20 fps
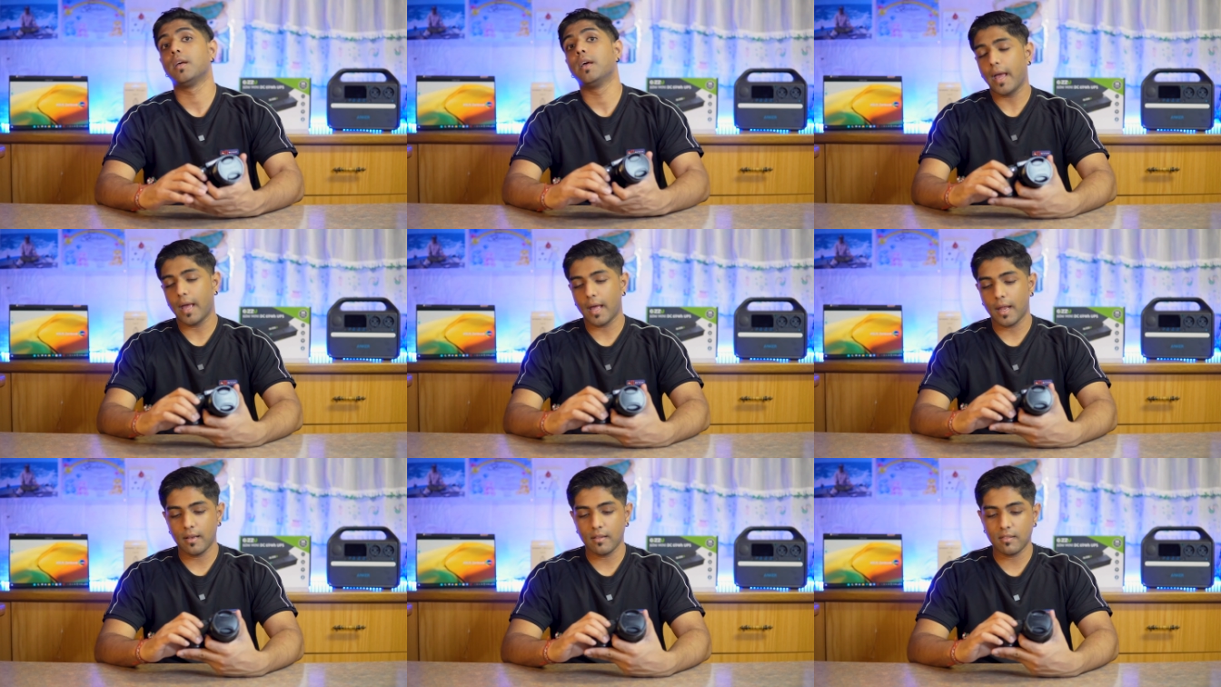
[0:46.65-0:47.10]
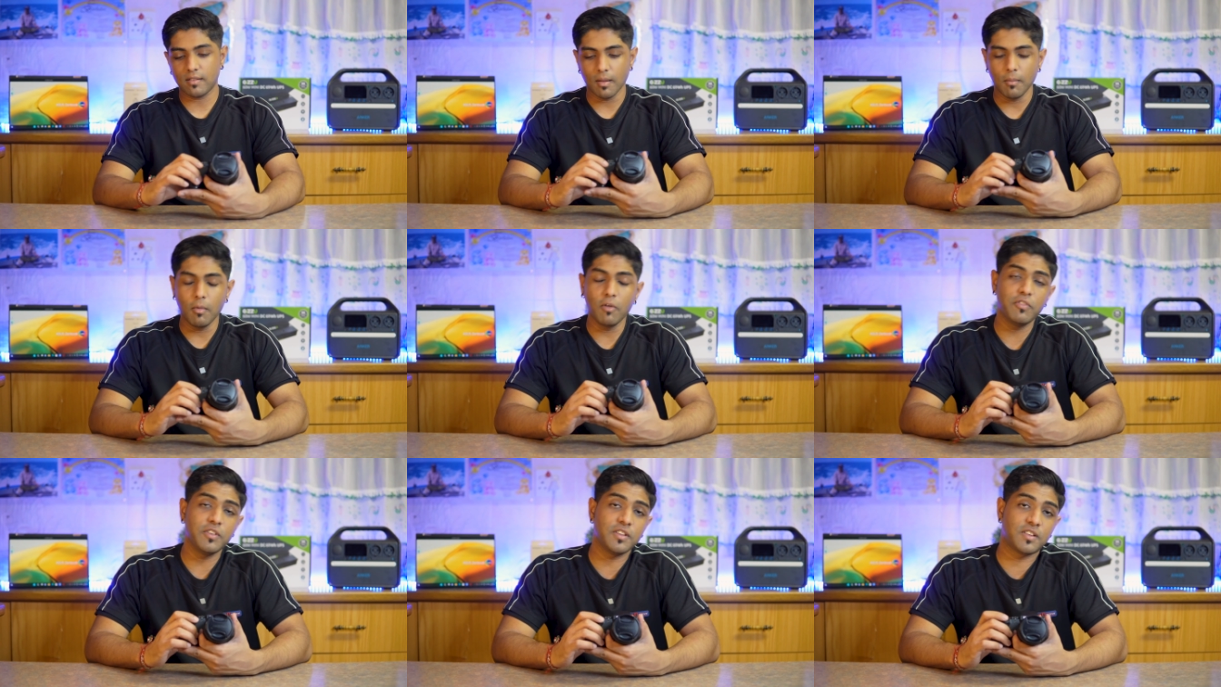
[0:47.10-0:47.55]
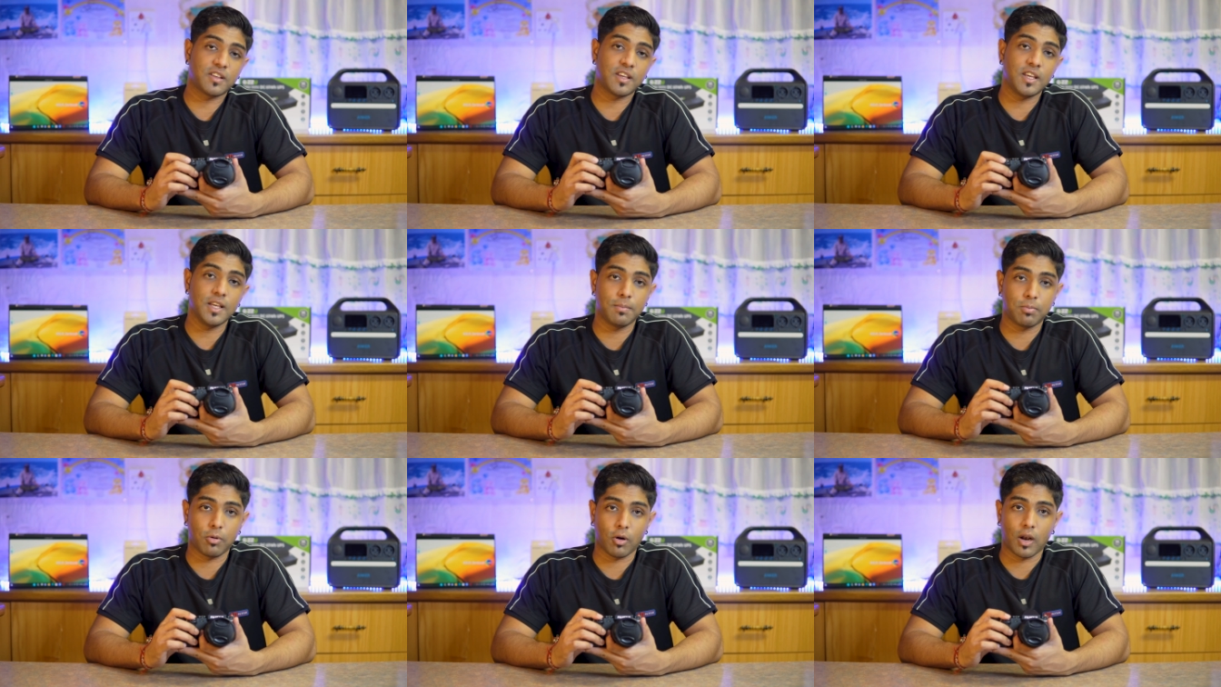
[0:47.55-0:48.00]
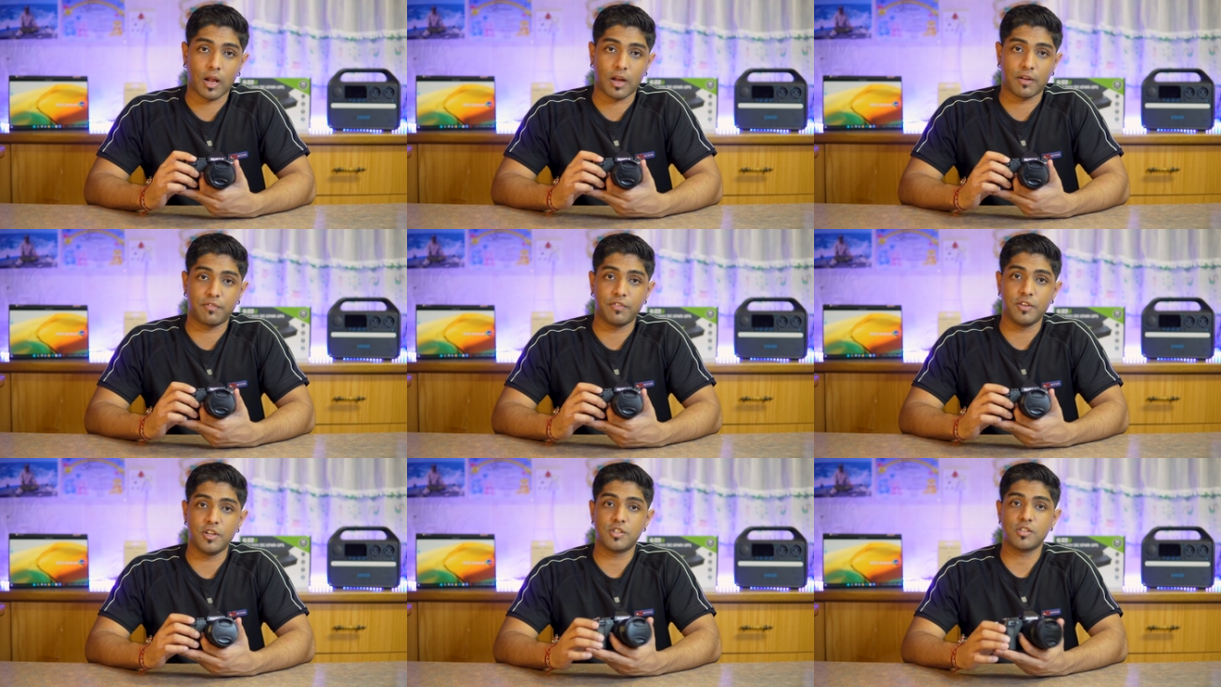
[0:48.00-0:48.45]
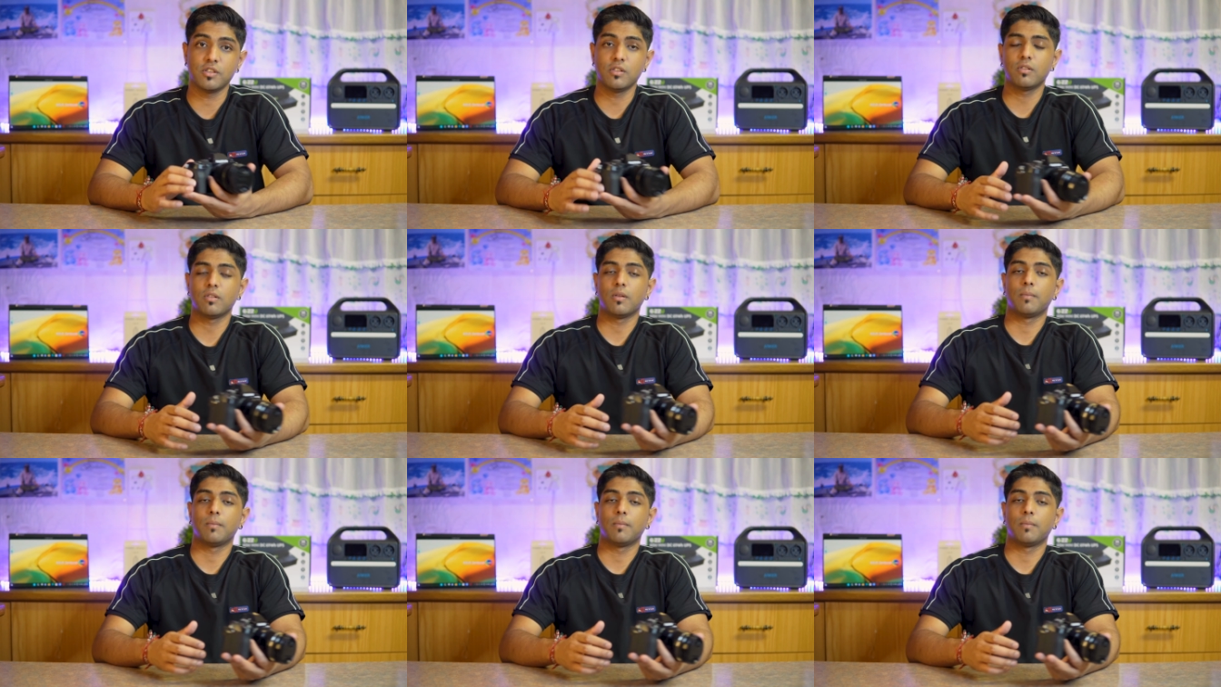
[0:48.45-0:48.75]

And some of its key product features.